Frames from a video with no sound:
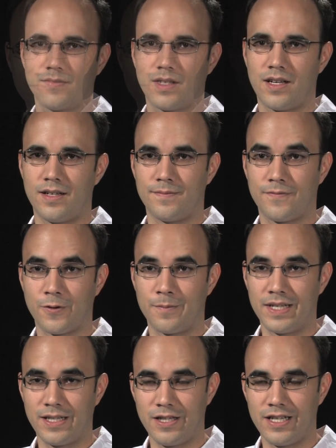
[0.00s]
Um, for
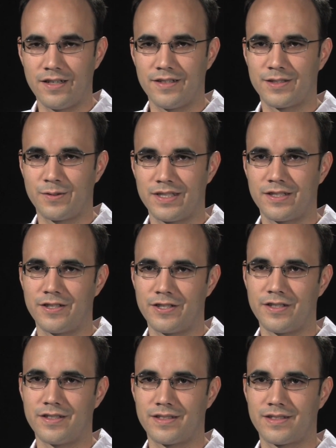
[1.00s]
many years,
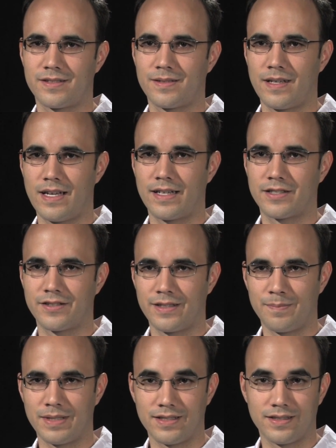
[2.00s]
researchers actually
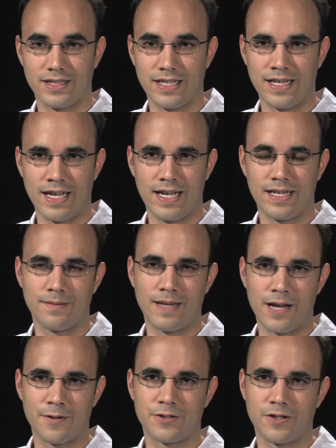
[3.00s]
built D N A
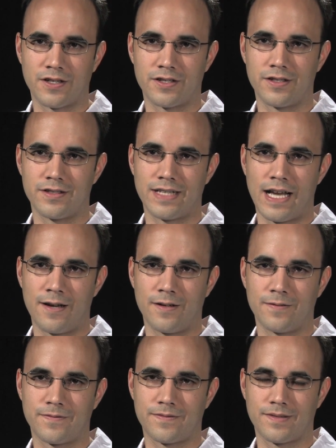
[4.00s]
nanostructures out
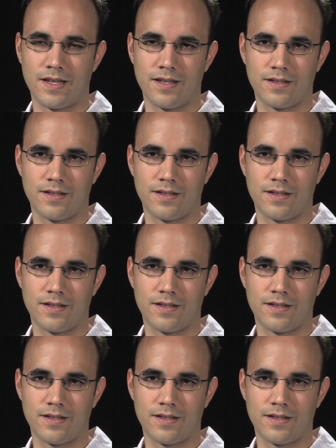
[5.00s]
of